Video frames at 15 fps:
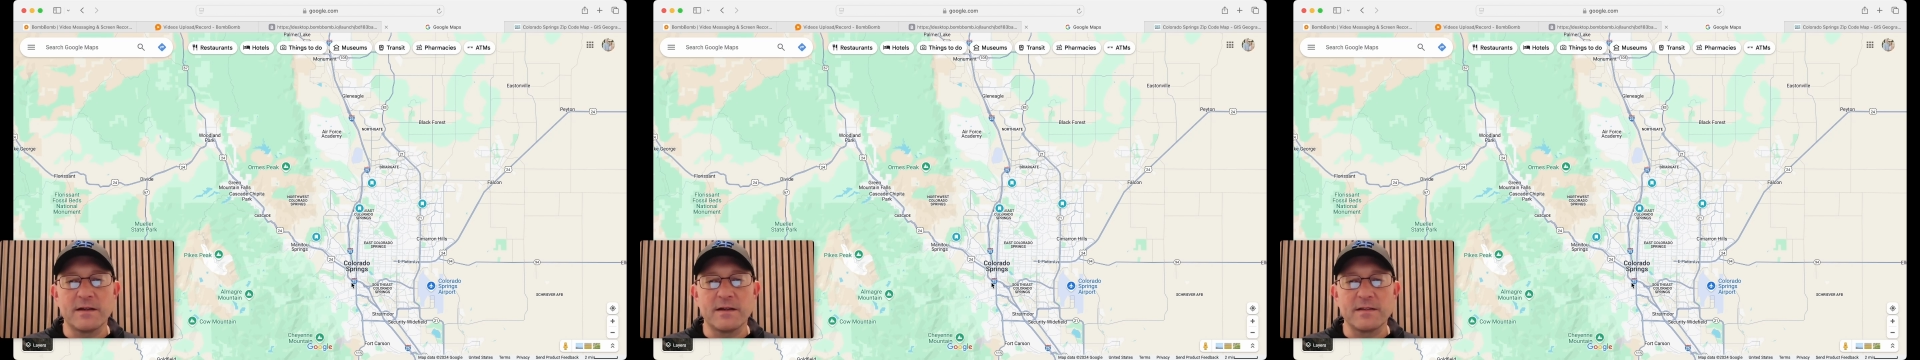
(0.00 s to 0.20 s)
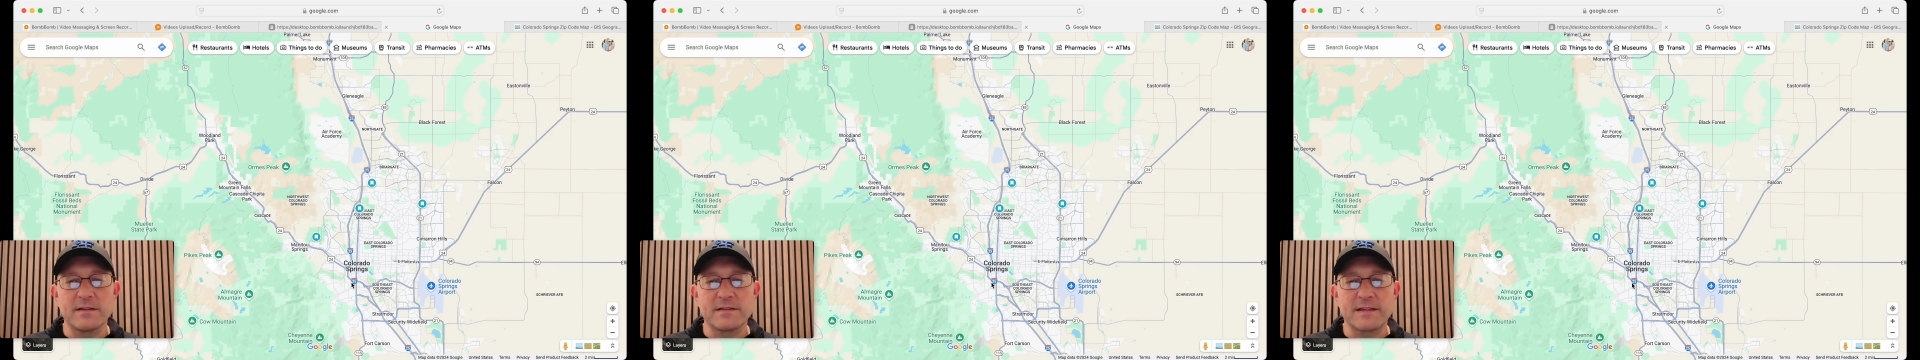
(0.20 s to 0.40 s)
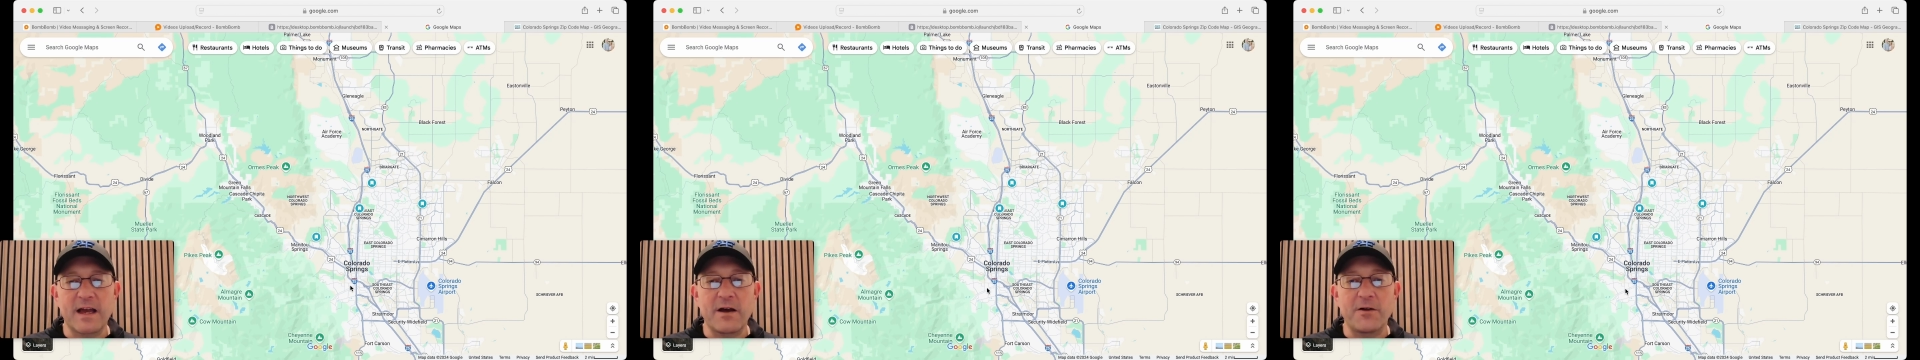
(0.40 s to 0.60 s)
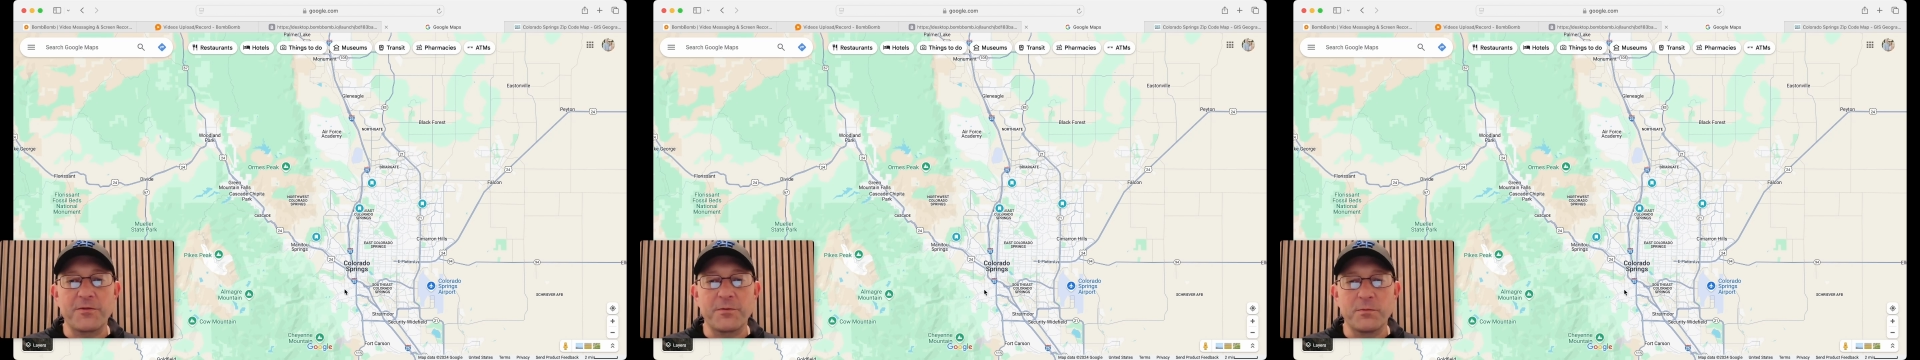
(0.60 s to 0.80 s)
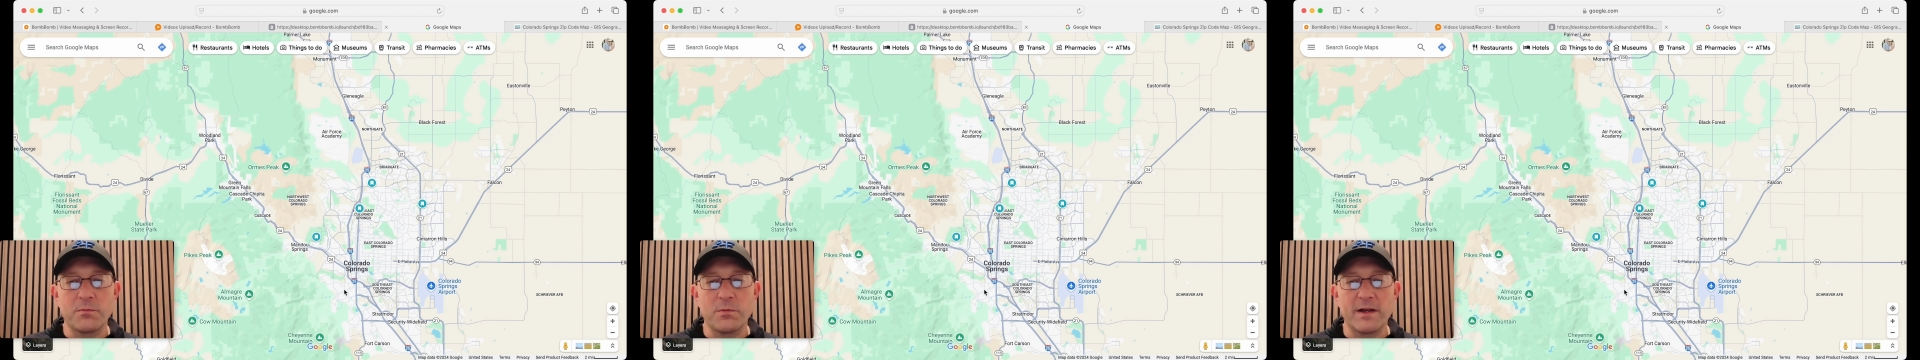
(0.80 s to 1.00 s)

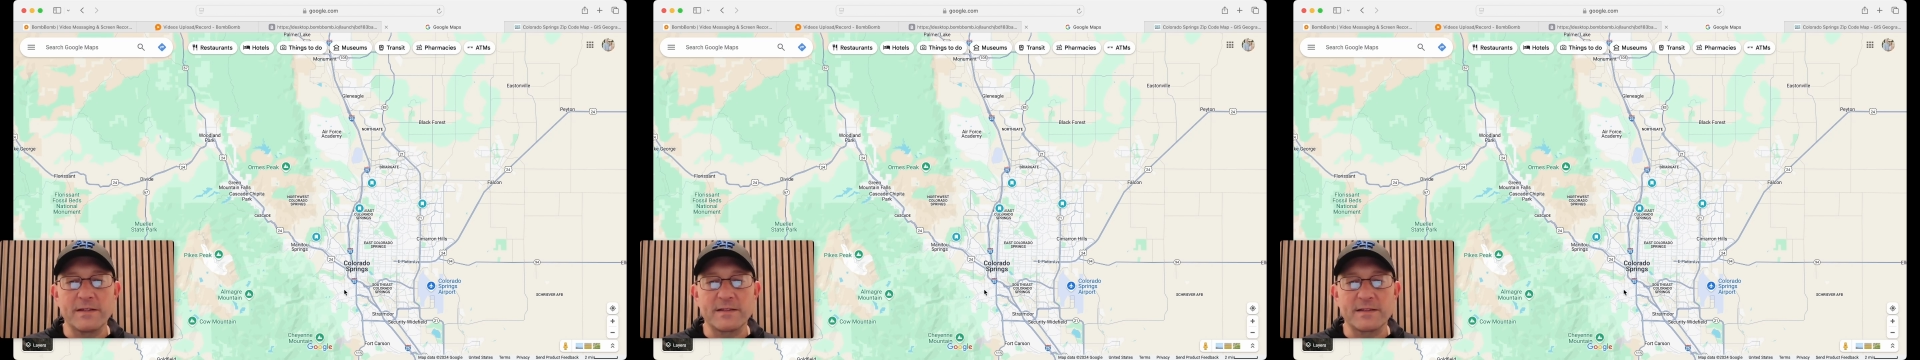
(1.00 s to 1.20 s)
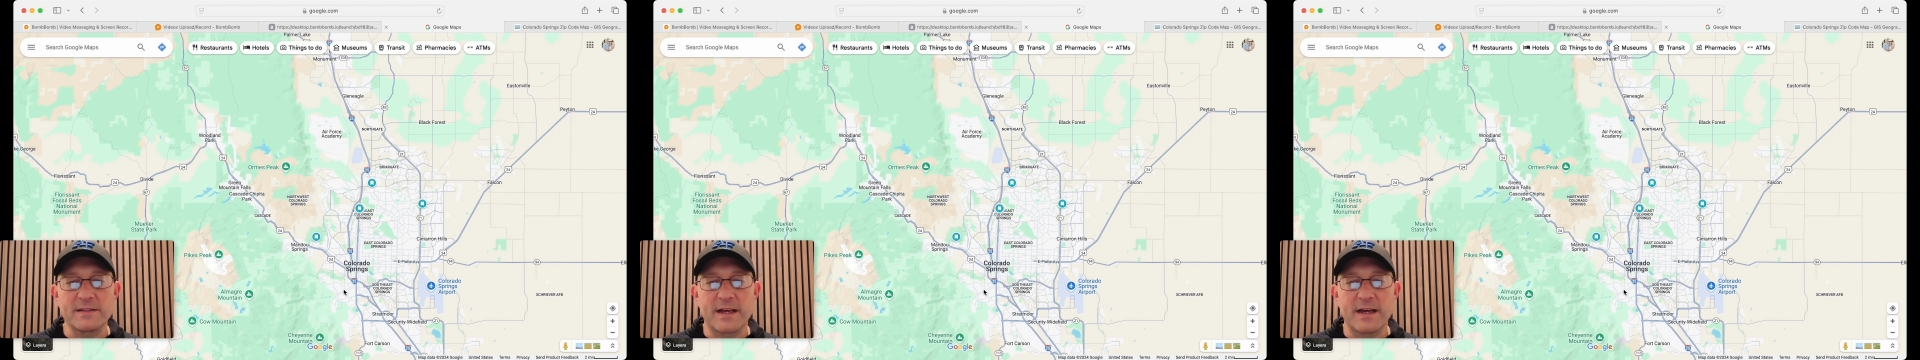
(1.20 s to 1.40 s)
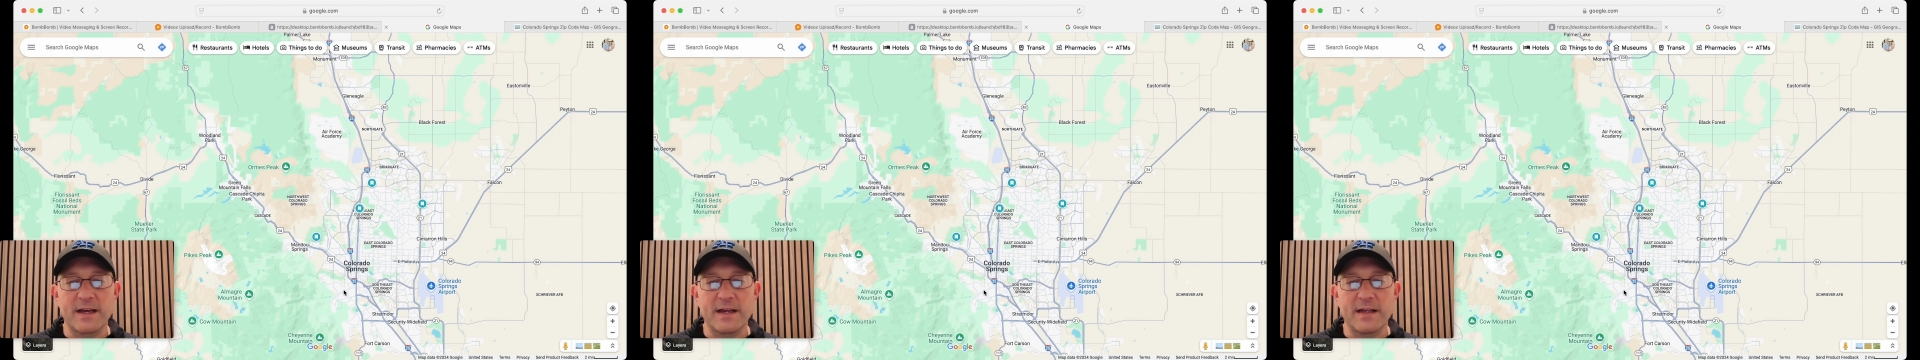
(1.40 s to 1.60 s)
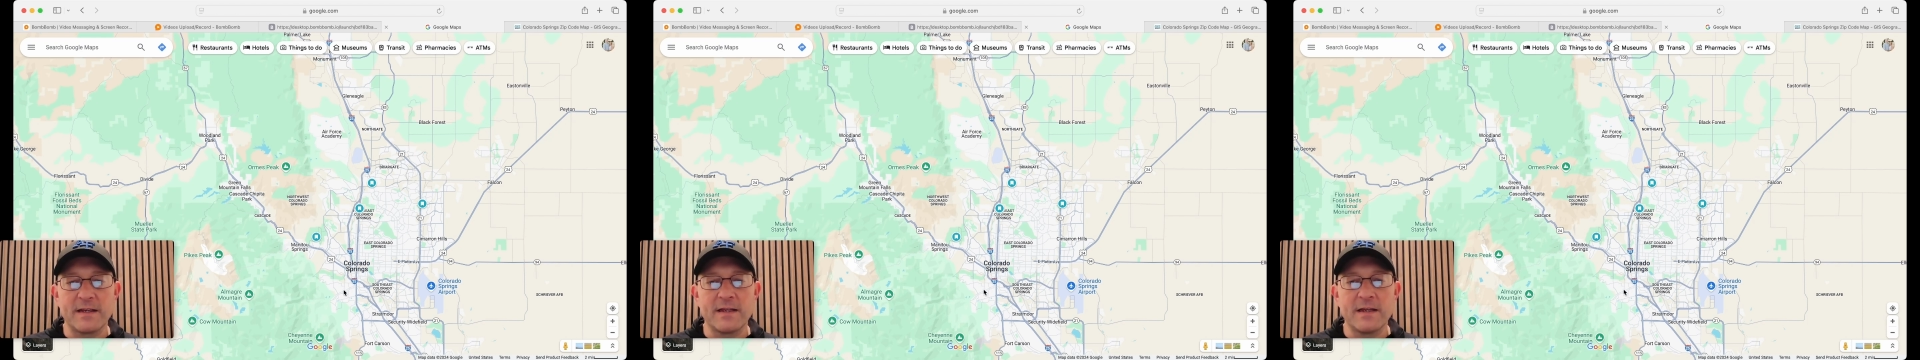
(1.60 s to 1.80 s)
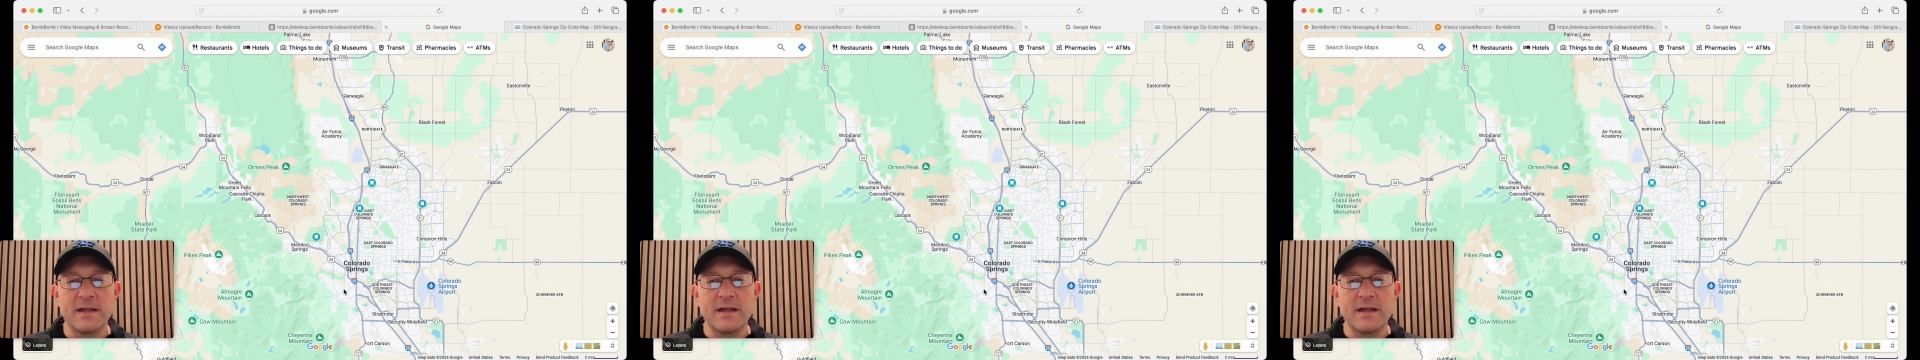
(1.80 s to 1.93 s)
southwest side